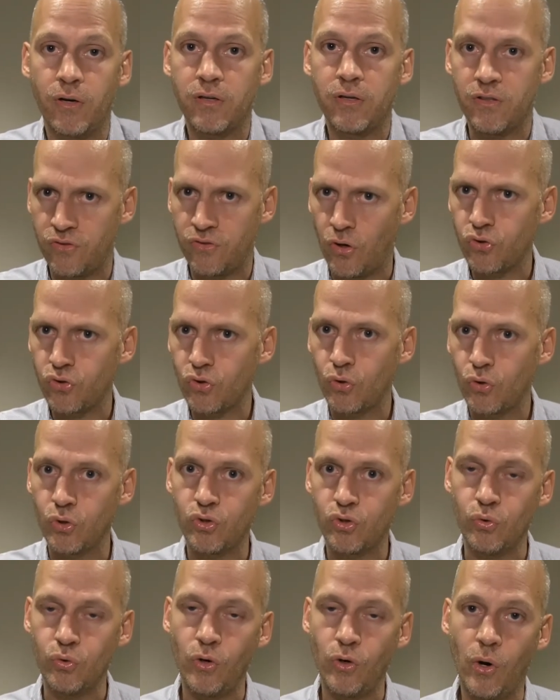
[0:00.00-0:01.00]
It's also good
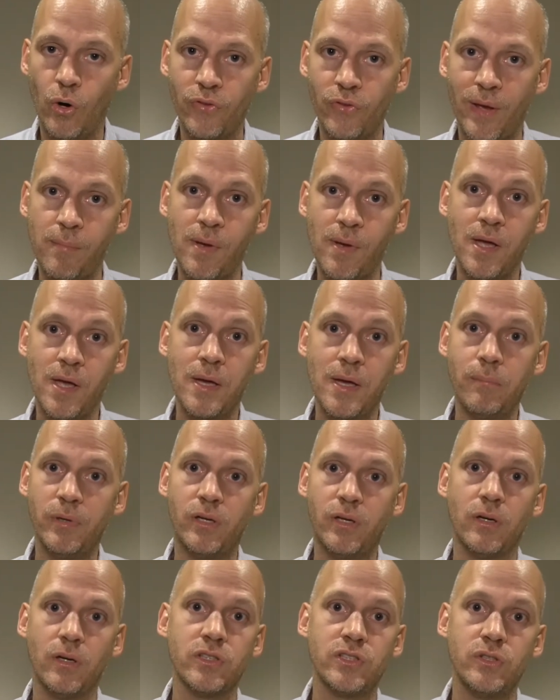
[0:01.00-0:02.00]
to know them
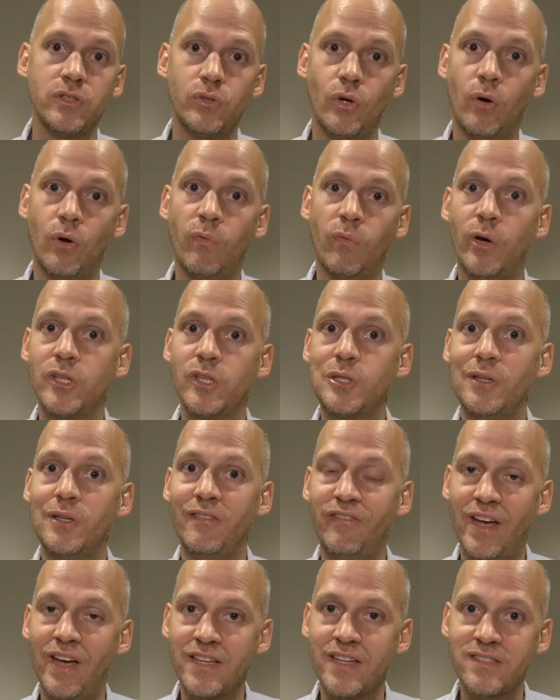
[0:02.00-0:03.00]
because you don't want to
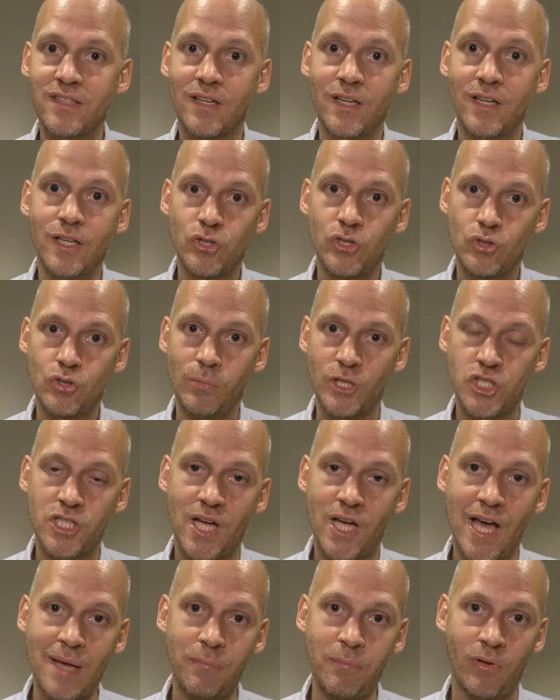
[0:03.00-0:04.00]
invest too much
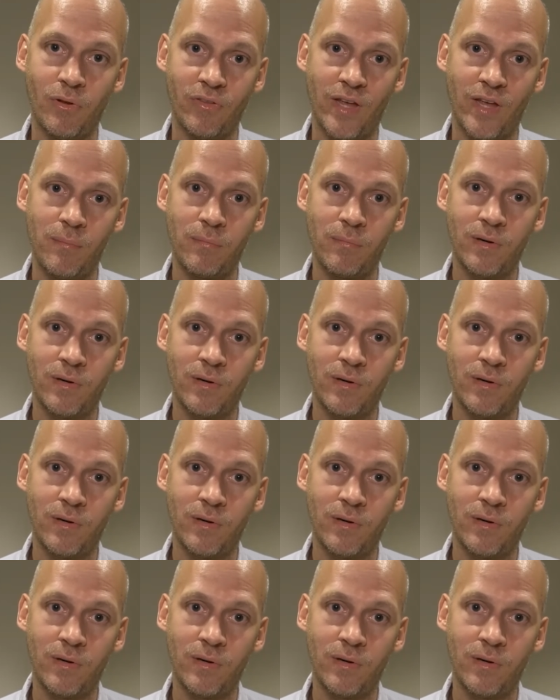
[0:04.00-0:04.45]
time on them.